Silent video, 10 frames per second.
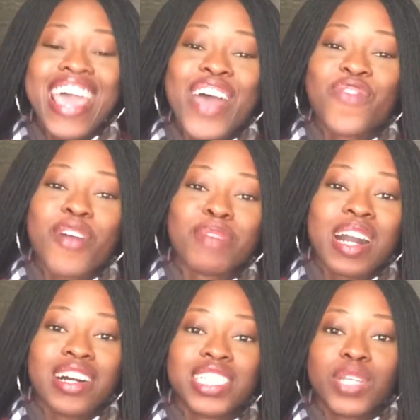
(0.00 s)
in
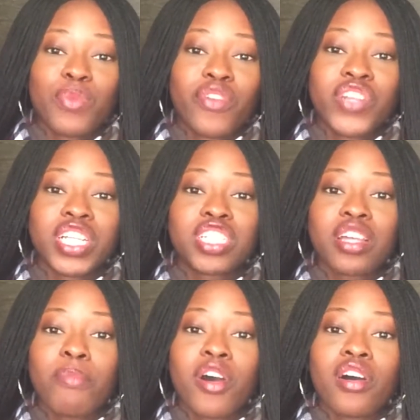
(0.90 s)
pharmacology, we finished
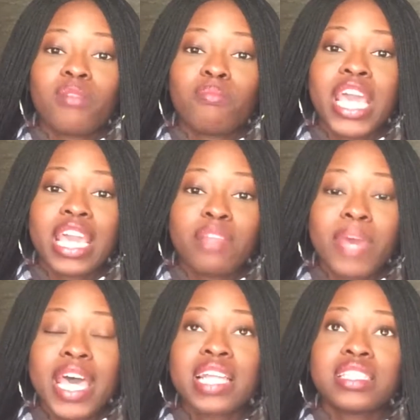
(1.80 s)
up on pain
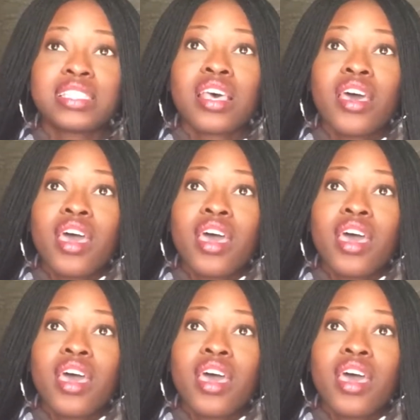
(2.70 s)
meds.